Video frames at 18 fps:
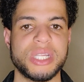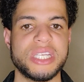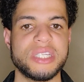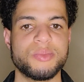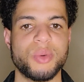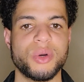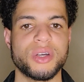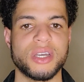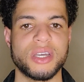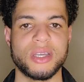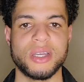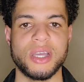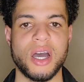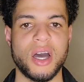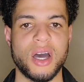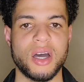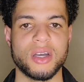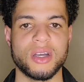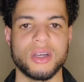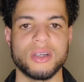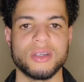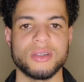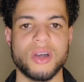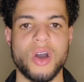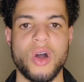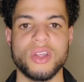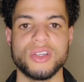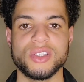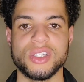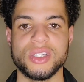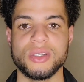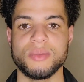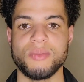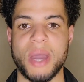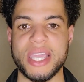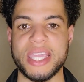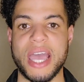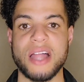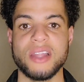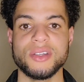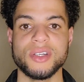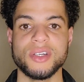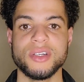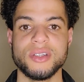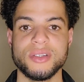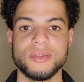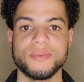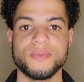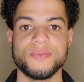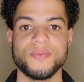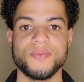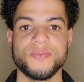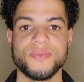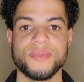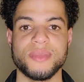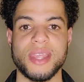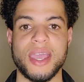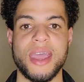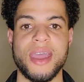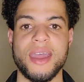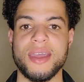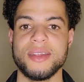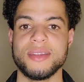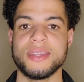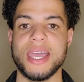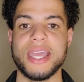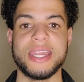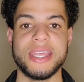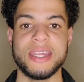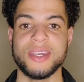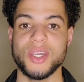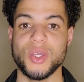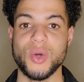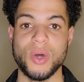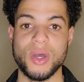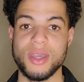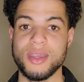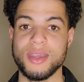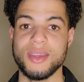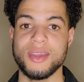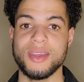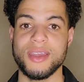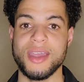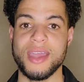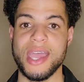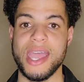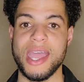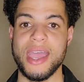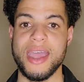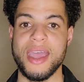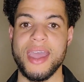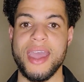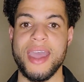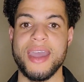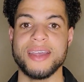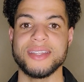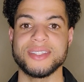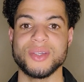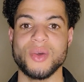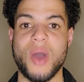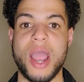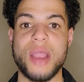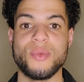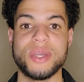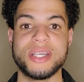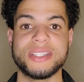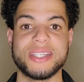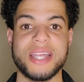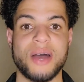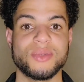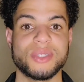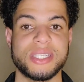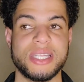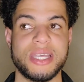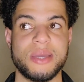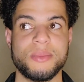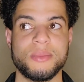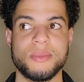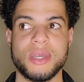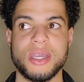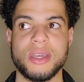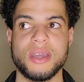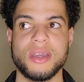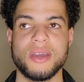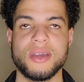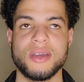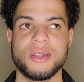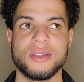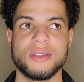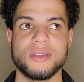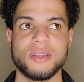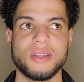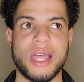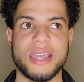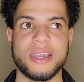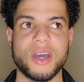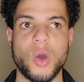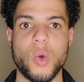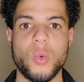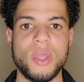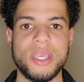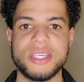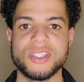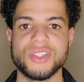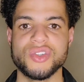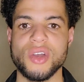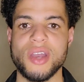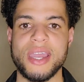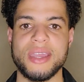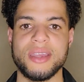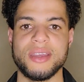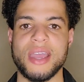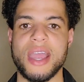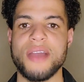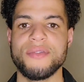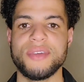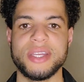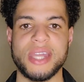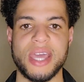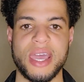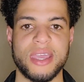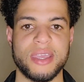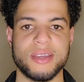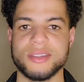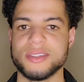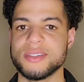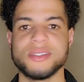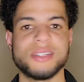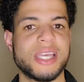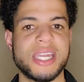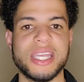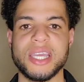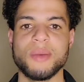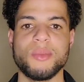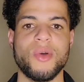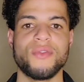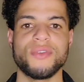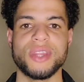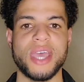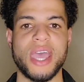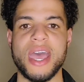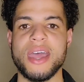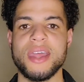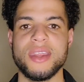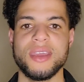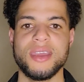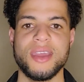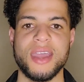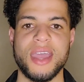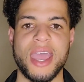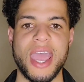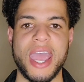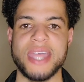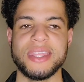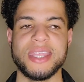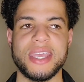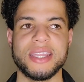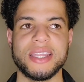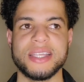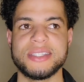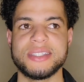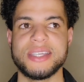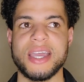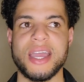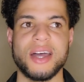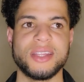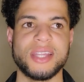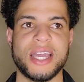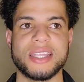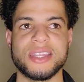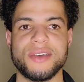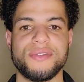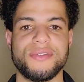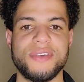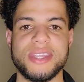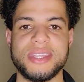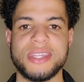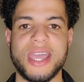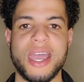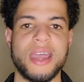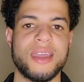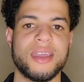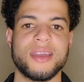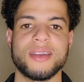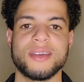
book a uh, call into my calendar. And they didn't do it. And so I reached out to them like a week straight every day, just hitting them over the head. And then let's say on like the fifth day,